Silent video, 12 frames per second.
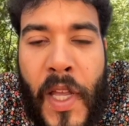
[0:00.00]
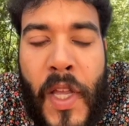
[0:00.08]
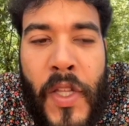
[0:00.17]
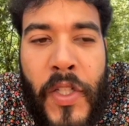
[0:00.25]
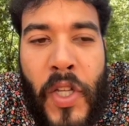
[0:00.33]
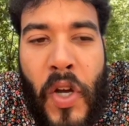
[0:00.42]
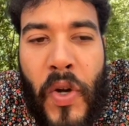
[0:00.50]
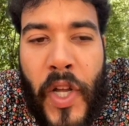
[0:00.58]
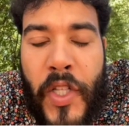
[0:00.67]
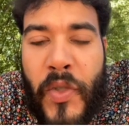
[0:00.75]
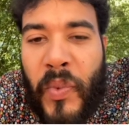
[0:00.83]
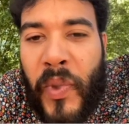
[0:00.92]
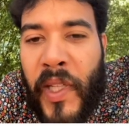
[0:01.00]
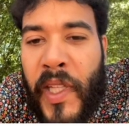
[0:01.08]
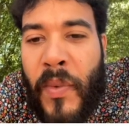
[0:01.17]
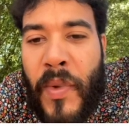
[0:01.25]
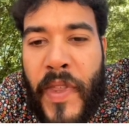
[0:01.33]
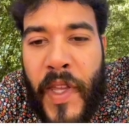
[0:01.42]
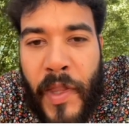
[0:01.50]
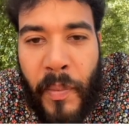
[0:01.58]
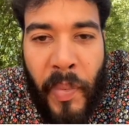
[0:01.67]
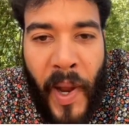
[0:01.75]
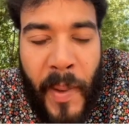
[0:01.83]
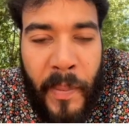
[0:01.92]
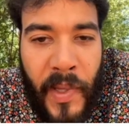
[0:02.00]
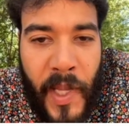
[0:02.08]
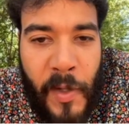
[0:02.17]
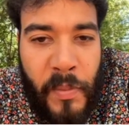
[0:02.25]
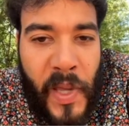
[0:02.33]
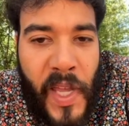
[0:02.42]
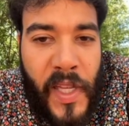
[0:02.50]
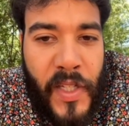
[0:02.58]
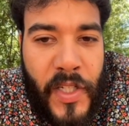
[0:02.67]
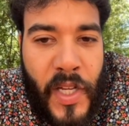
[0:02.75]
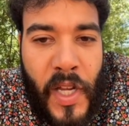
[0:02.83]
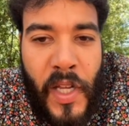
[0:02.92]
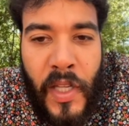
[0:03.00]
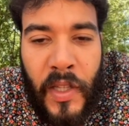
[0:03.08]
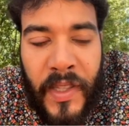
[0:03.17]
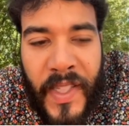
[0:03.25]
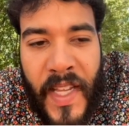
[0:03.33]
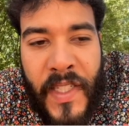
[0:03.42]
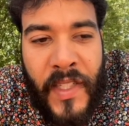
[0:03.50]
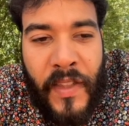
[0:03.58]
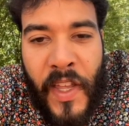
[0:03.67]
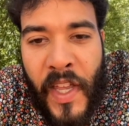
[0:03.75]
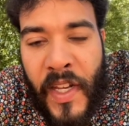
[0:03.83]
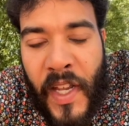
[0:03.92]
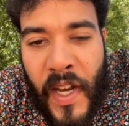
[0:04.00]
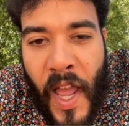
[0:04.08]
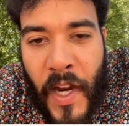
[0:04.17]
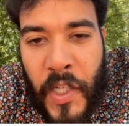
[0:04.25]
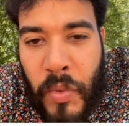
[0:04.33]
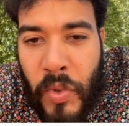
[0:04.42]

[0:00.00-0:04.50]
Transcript: So it's really within the pipeline page, less than an actual